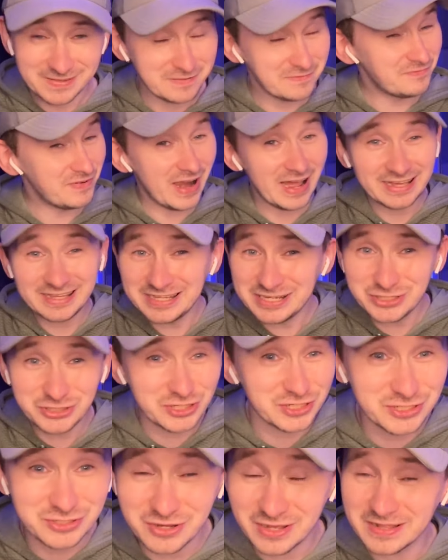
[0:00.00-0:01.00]
Frankie's
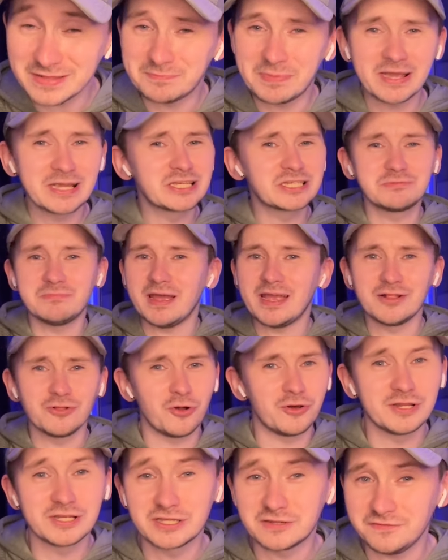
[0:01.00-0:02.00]
just got a big smile
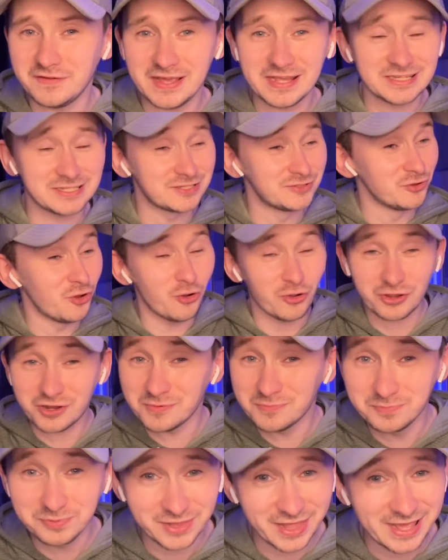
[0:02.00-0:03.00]
on his face, not
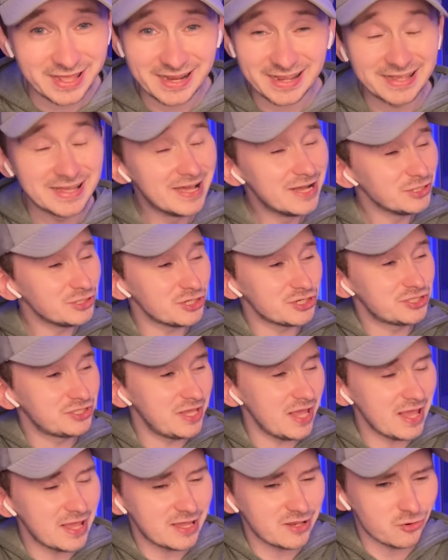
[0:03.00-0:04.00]
complaining, just
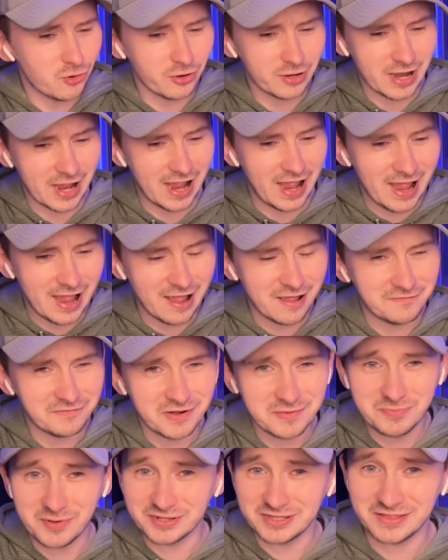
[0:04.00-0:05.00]
taking on
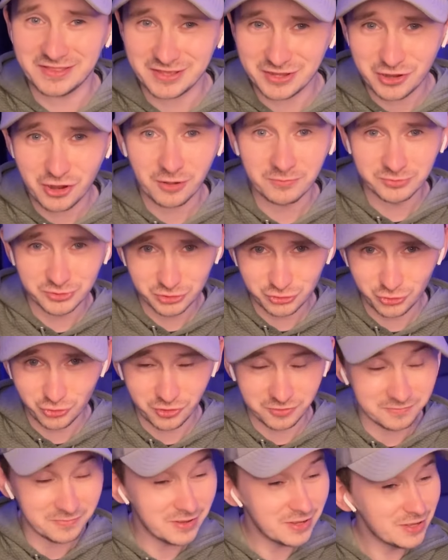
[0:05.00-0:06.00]
everybody that comes to
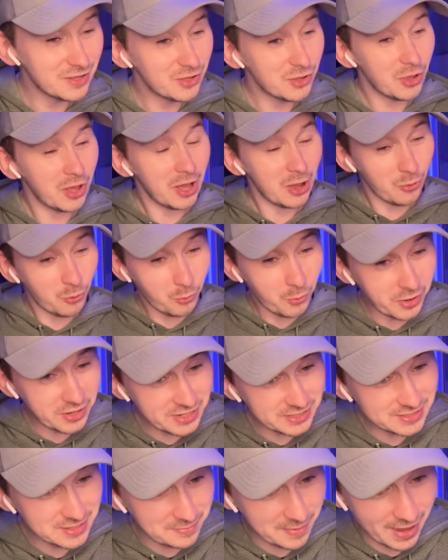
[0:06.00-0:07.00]
him. We
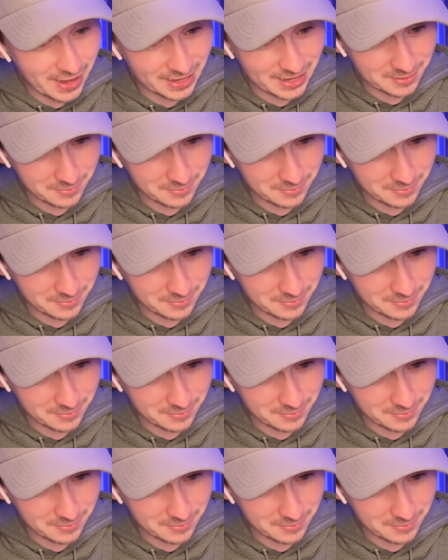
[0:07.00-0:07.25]
need to back